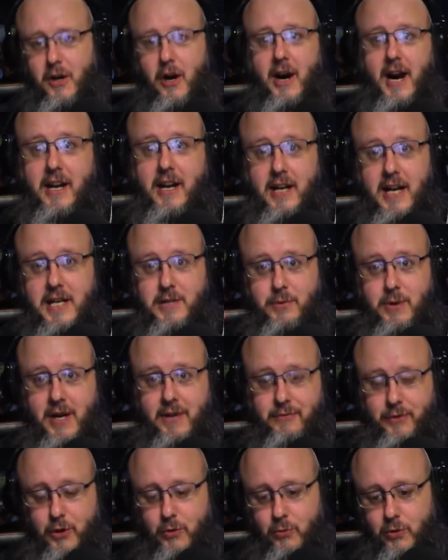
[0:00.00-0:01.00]
All you guys
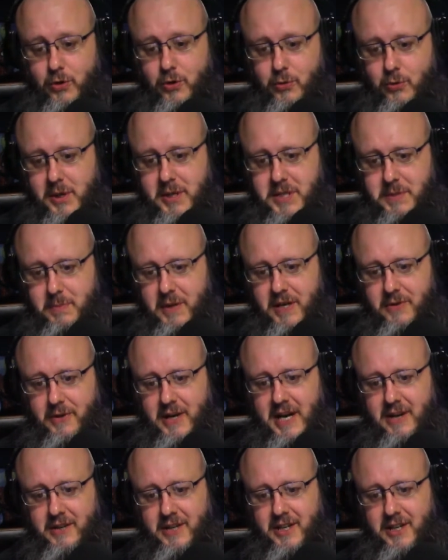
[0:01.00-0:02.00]
ready for a real quick speed
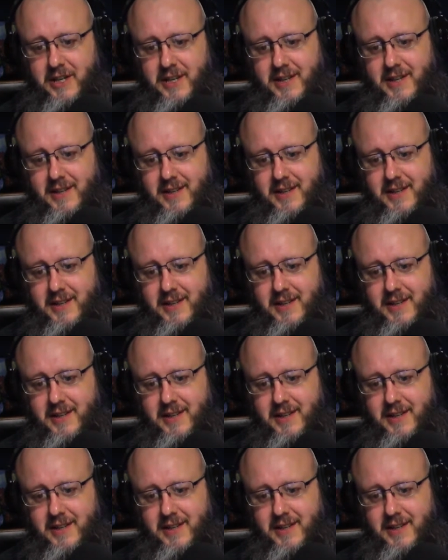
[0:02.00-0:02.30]
round here?